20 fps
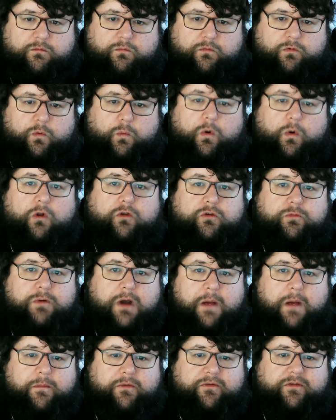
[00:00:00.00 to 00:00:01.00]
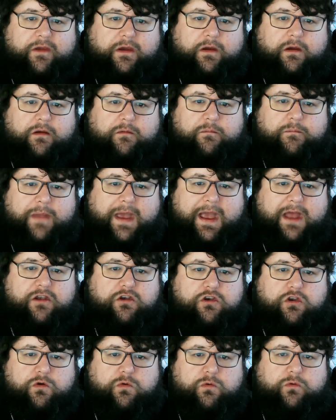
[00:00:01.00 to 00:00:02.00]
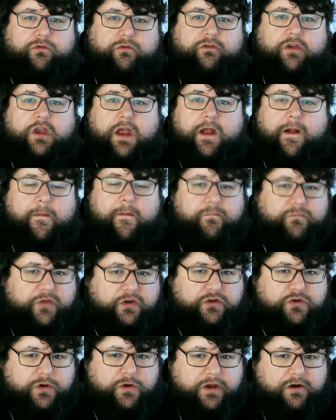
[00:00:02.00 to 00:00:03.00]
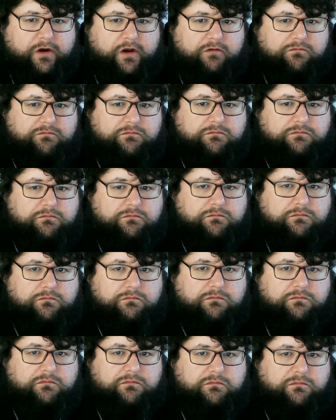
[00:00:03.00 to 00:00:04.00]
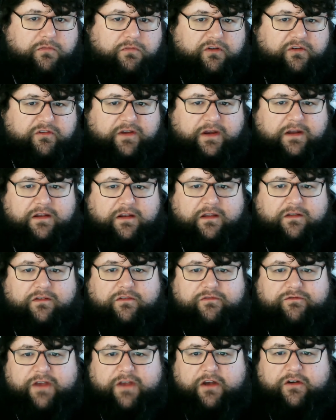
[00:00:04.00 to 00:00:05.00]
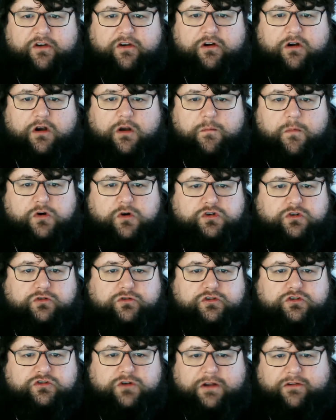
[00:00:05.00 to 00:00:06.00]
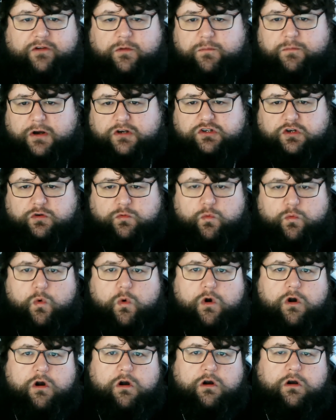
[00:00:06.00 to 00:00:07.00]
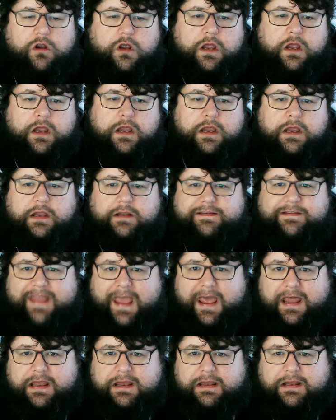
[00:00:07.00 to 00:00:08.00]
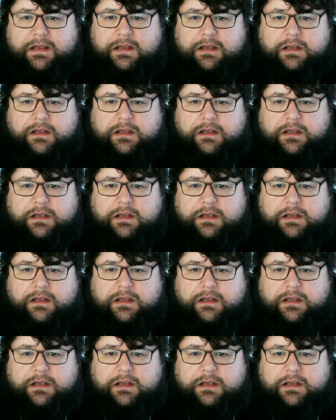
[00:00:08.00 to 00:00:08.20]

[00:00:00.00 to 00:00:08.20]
The world's promising bad news. Did you hear it? Sickness, failure, emotional distress, oppression, war, death.